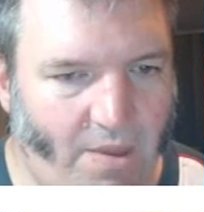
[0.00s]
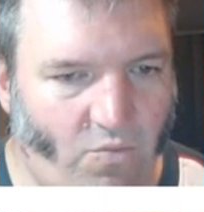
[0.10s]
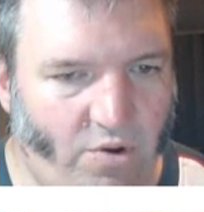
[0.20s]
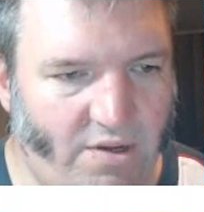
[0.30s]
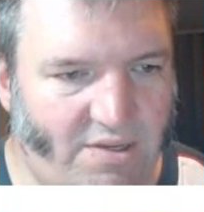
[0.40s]

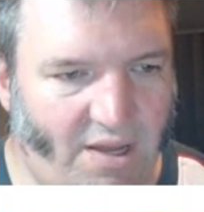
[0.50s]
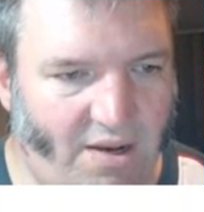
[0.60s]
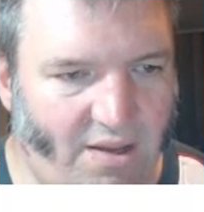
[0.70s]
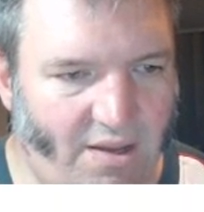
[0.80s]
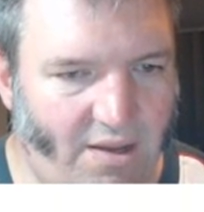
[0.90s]
What is that
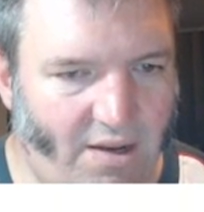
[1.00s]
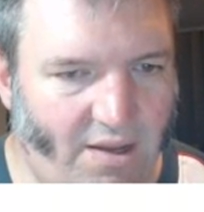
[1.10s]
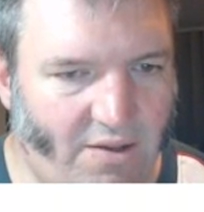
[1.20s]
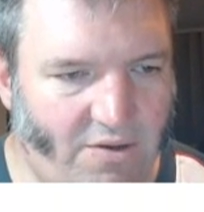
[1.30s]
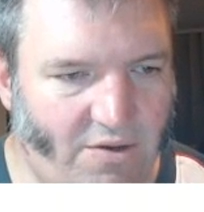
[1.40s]
in
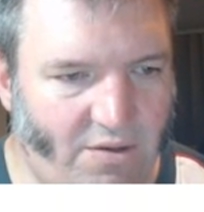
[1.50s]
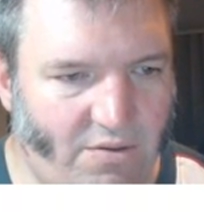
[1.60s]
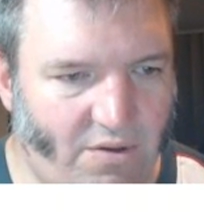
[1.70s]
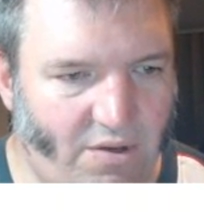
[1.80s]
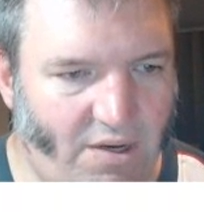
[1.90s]
our
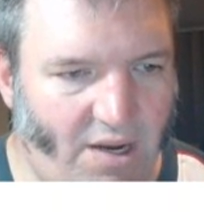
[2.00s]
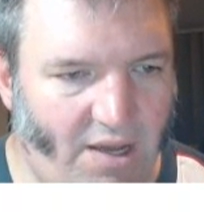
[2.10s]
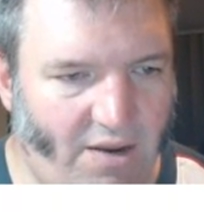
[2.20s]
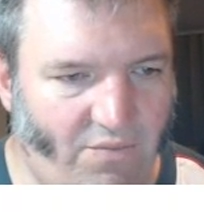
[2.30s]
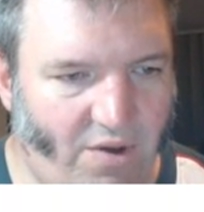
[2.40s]
terms? We've got
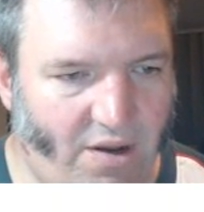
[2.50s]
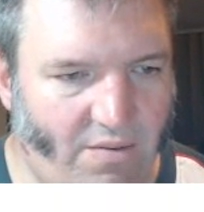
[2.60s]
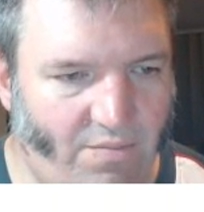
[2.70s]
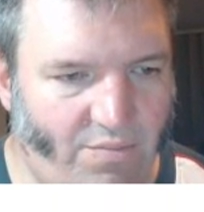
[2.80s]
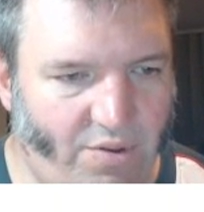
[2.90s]
negative 1
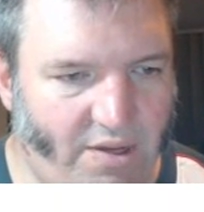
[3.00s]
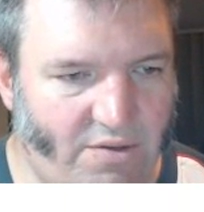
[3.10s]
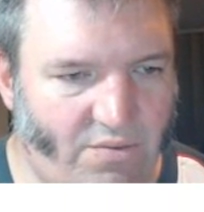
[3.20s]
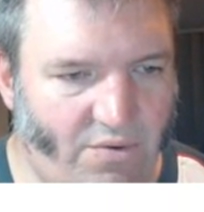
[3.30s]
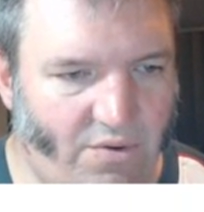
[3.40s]

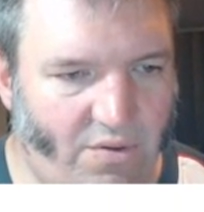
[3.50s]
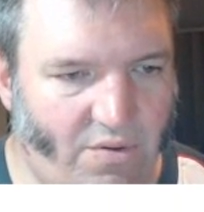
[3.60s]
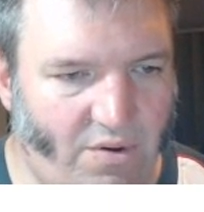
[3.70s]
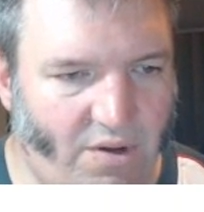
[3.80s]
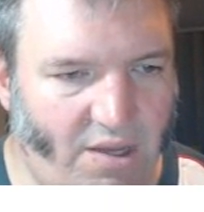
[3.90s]
plus root
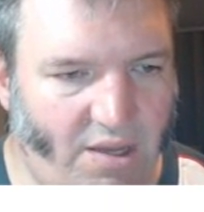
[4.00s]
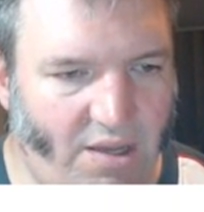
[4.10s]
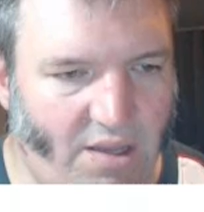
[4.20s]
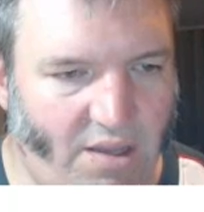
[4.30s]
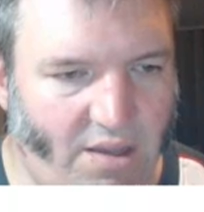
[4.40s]
3
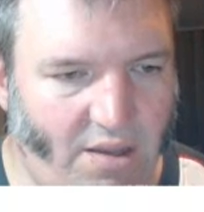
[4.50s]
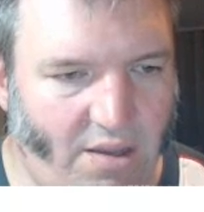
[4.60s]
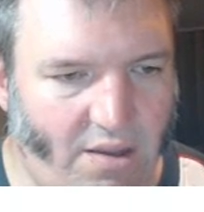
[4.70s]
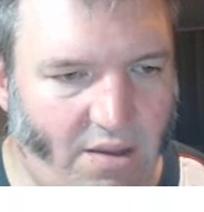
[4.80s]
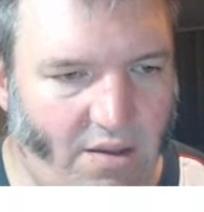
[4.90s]

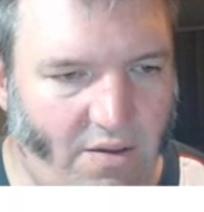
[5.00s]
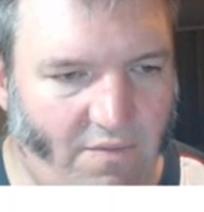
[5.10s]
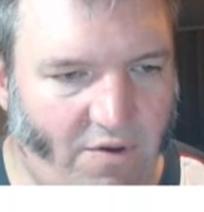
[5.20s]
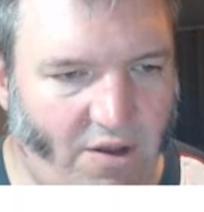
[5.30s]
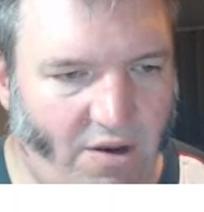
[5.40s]

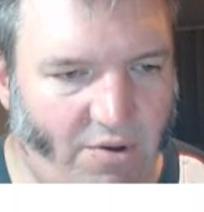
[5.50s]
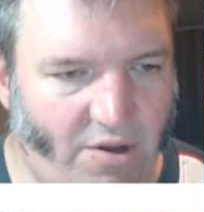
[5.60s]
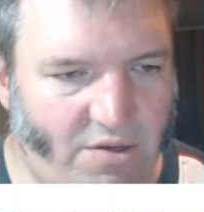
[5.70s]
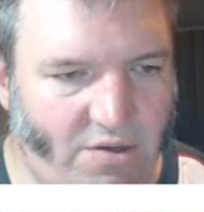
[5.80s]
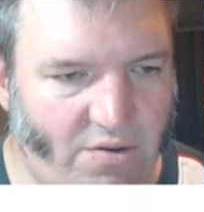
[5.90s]
divided by
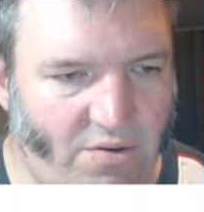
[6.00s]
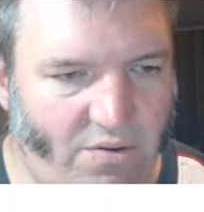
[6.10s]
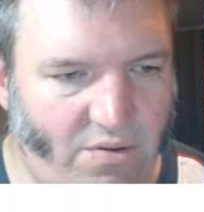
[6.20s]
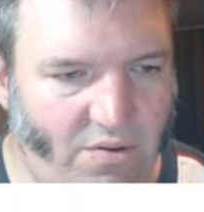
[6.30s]
2